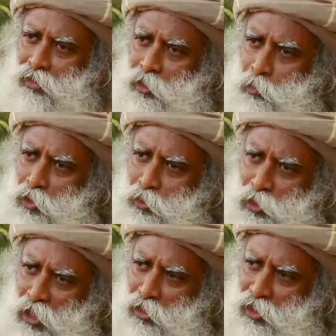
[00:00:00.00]
Suppose
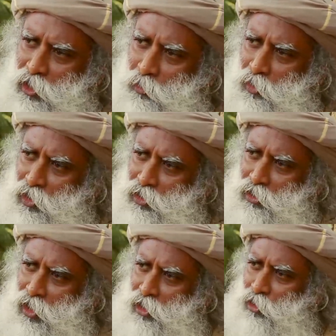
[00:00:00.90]
without any
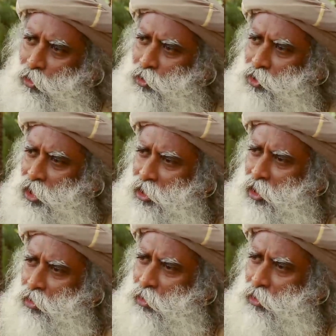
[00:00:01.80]
explanation, I shut
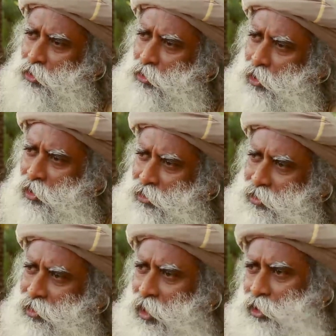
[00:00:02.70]
down all the toilets in the